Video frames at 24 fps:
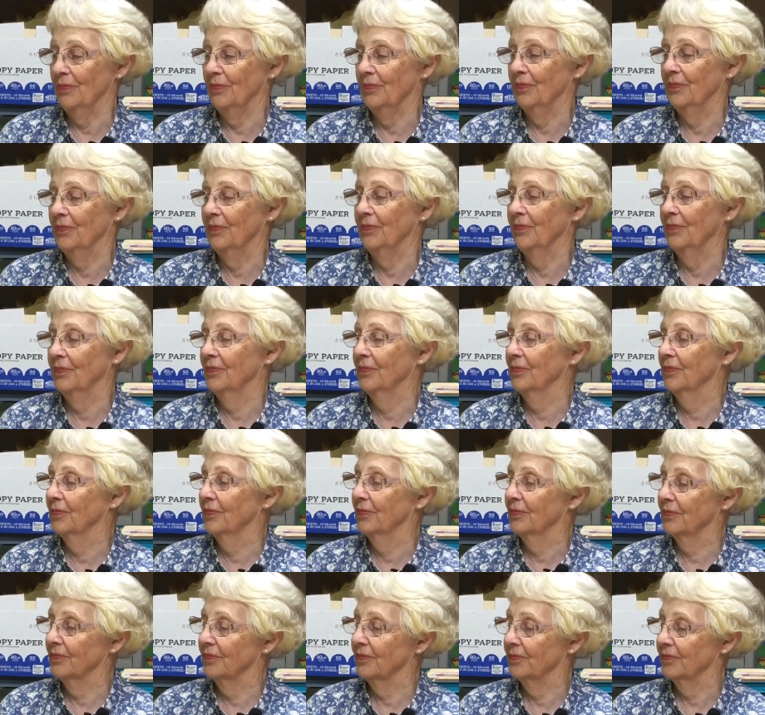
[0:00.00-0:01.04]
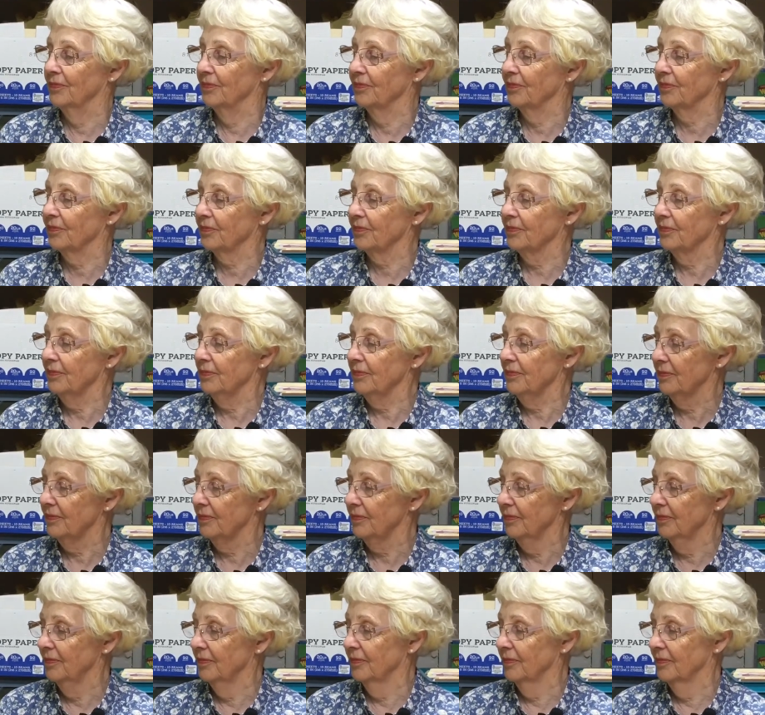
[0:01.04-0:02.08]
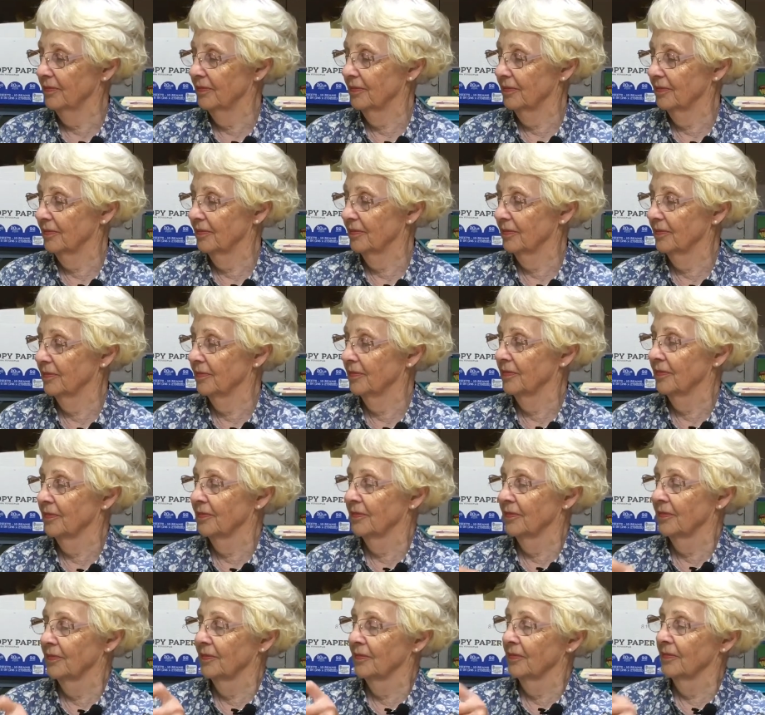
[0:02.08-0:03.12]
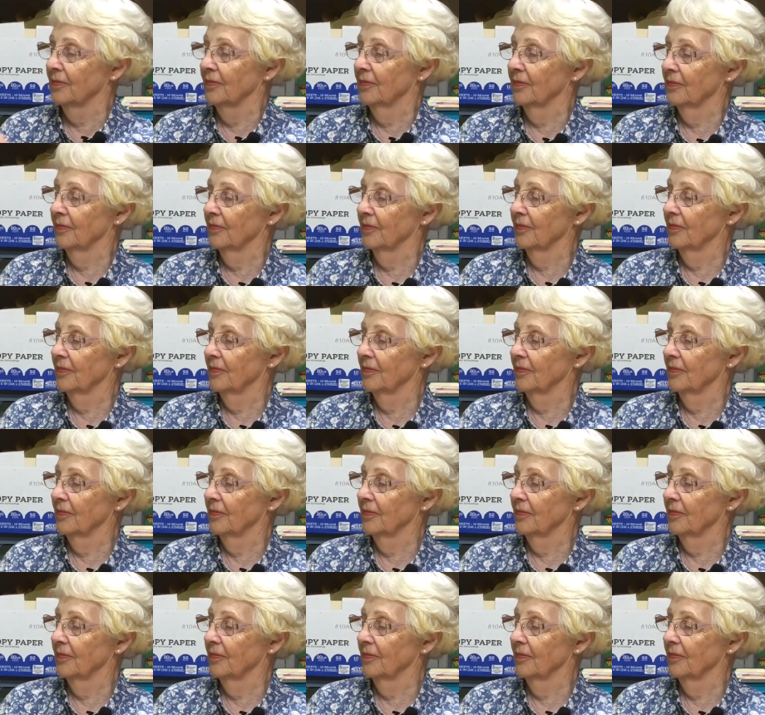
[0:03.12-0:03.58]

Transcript: No one is speaking in this clip.